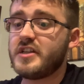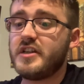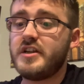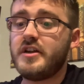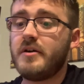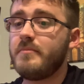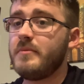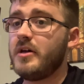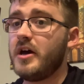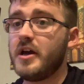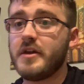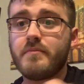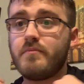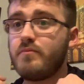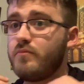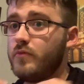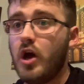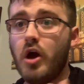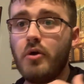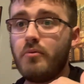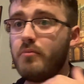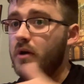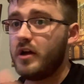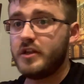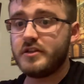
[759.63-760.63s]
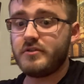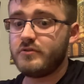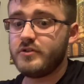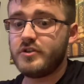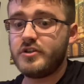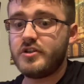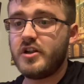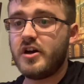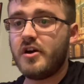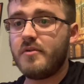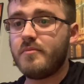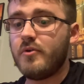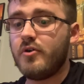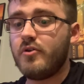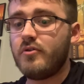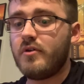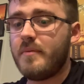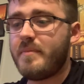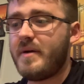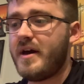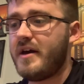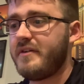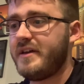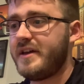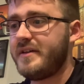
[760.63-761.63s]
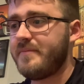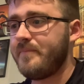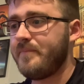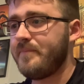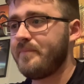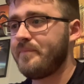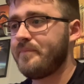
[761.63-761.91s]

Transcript: and I'm like, nope, I don't want to know more about it.